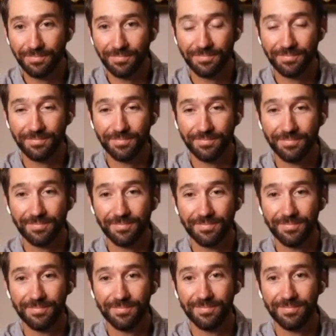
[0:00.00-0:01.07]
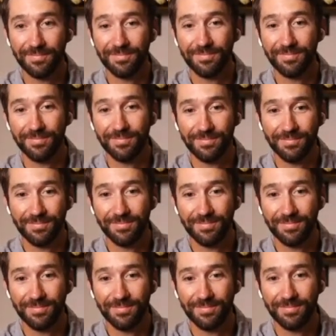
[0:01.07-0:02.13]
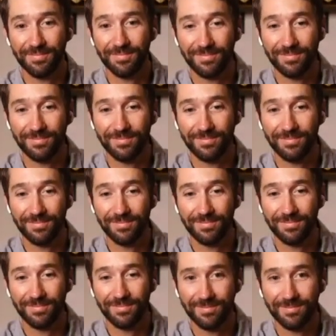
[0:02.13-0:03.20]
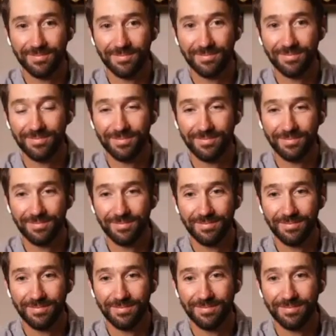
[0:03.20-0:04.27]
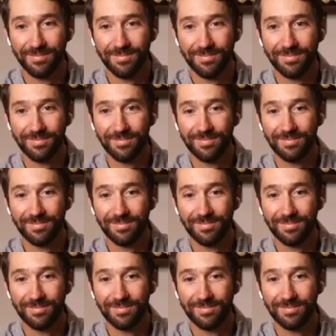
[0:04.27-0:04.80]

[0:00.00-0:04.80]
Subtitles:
This person isn't speaking.